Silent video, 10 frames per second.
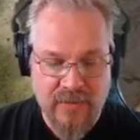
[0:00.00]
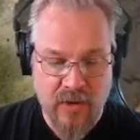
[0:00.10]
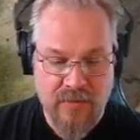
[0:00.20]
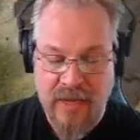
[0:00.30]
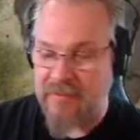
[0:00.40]

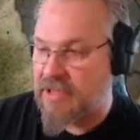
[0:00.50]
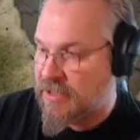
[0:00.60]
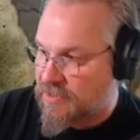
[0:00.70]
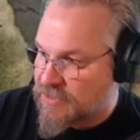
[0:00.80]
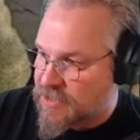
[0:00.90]
you'd be able to
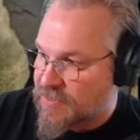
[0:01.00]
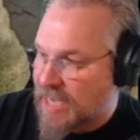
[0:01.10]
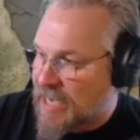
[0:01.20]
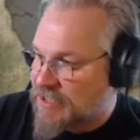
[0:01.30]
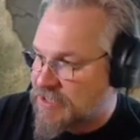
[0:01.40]
do so
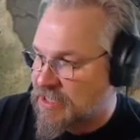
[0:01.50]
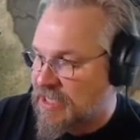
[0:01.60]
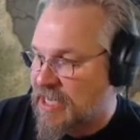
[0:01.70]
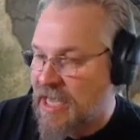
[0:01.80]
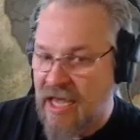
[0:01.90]

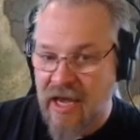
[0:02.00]
easily